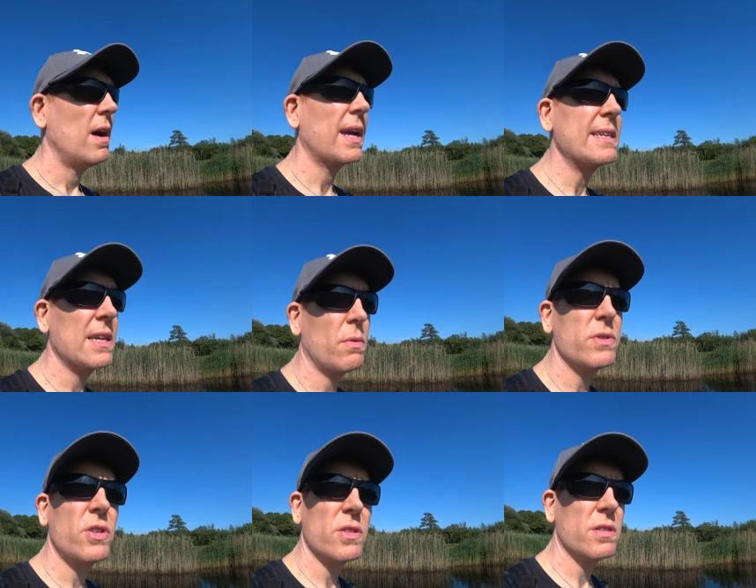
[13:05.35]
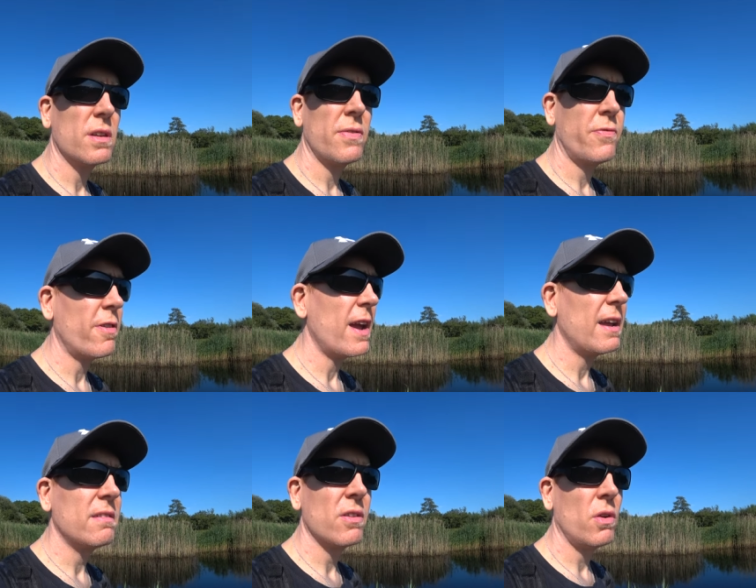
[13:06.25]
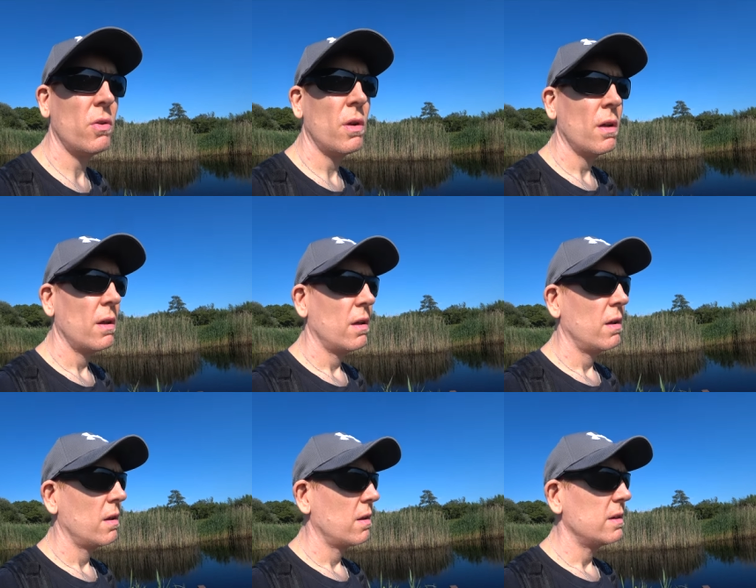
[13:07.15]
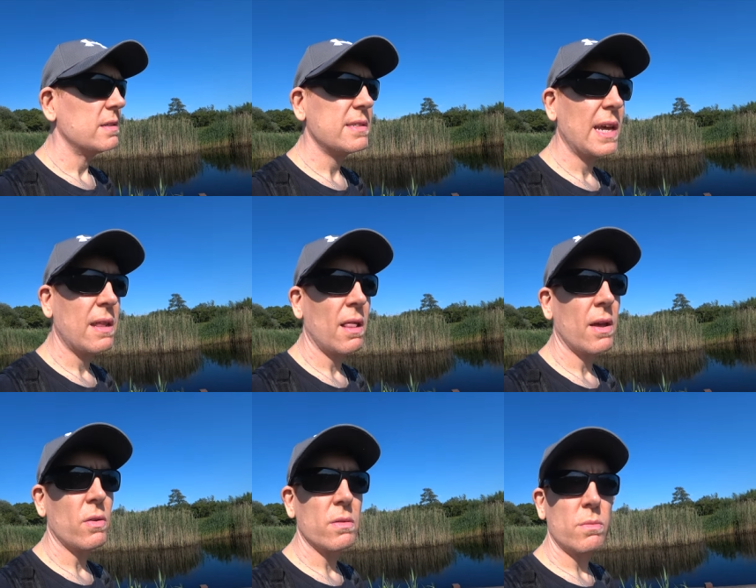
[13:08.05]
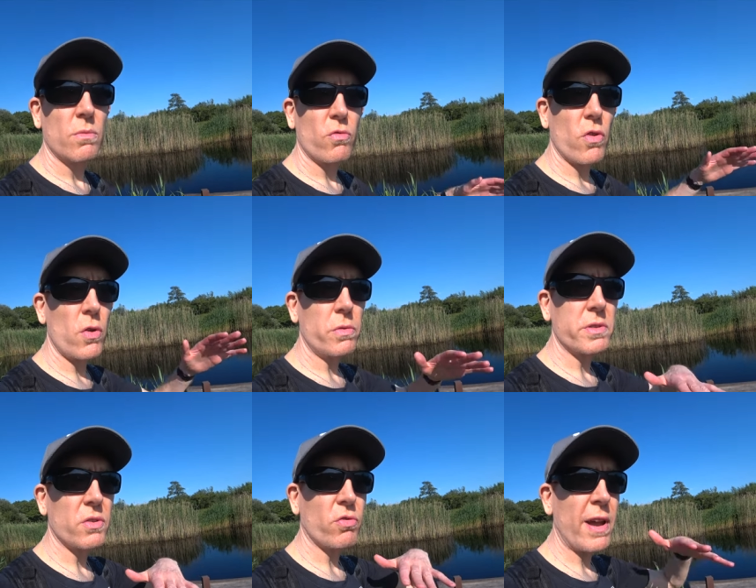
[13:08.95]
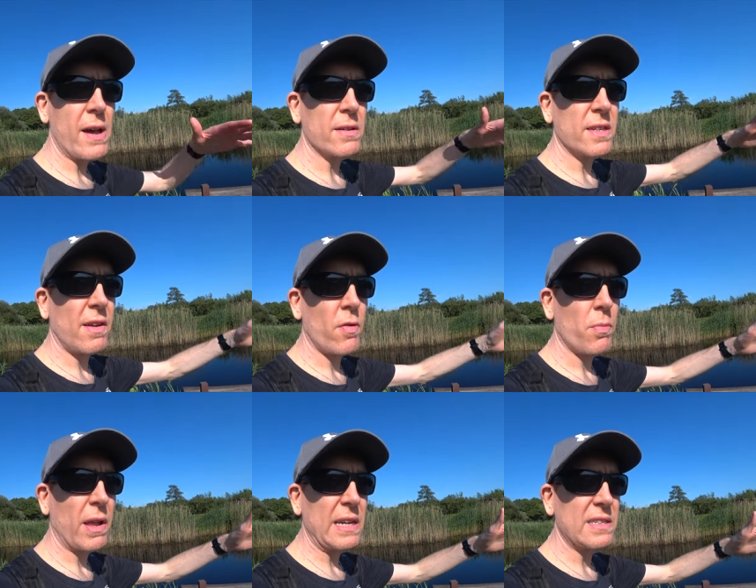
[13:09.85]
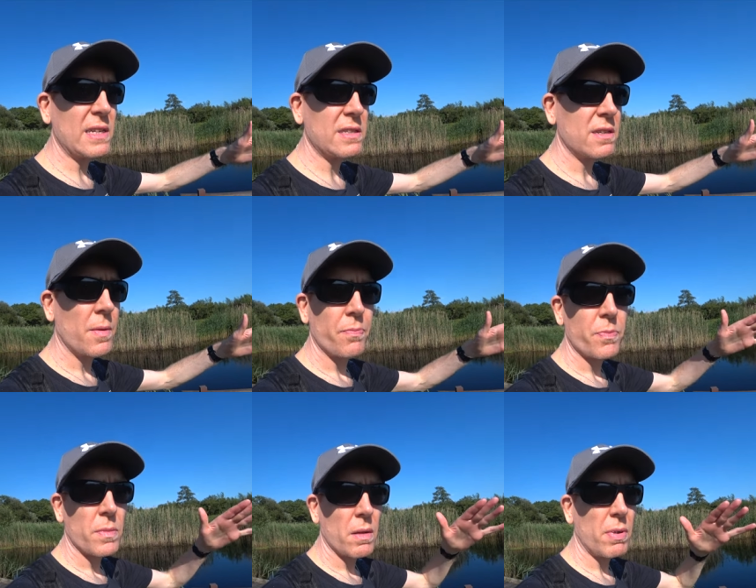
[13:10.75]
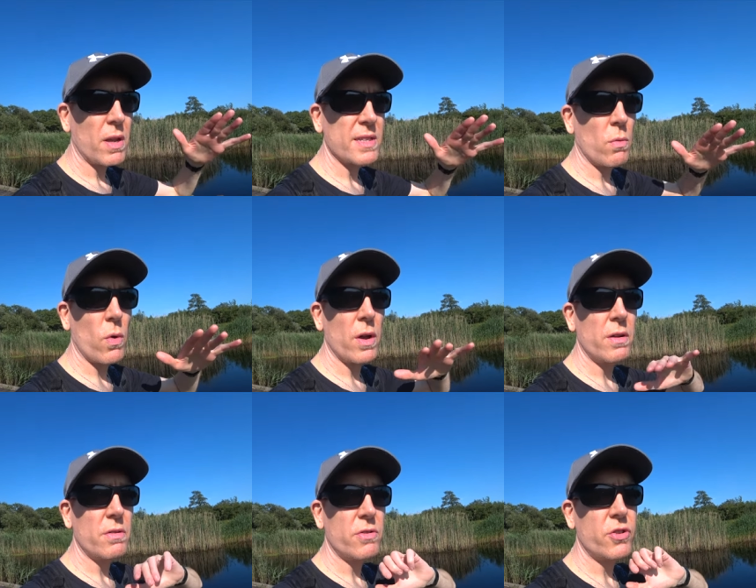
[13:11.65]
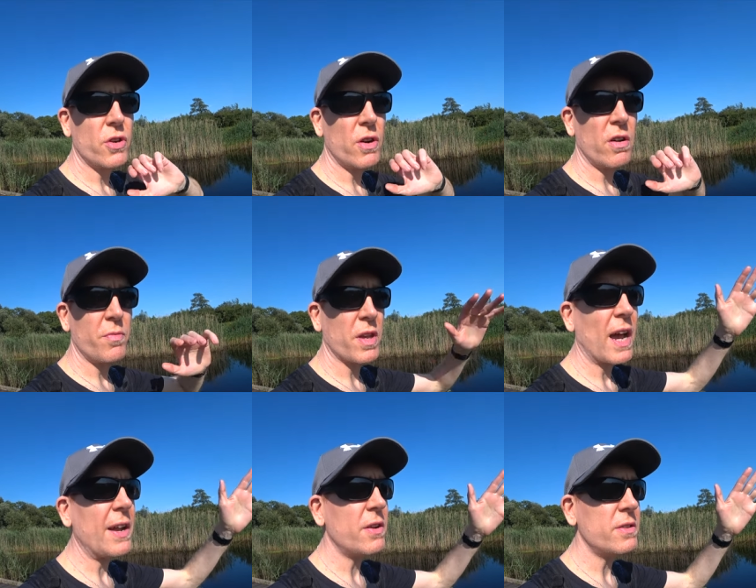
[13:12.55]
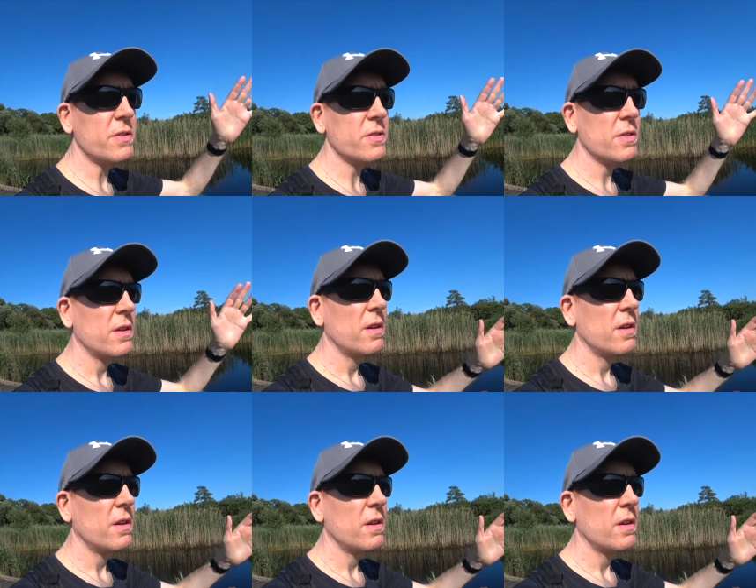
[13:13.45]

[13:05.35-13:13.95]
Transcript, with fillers: I guess I was just afraid to take the little routes, the trails in different places, because I weren't sure of the guidance.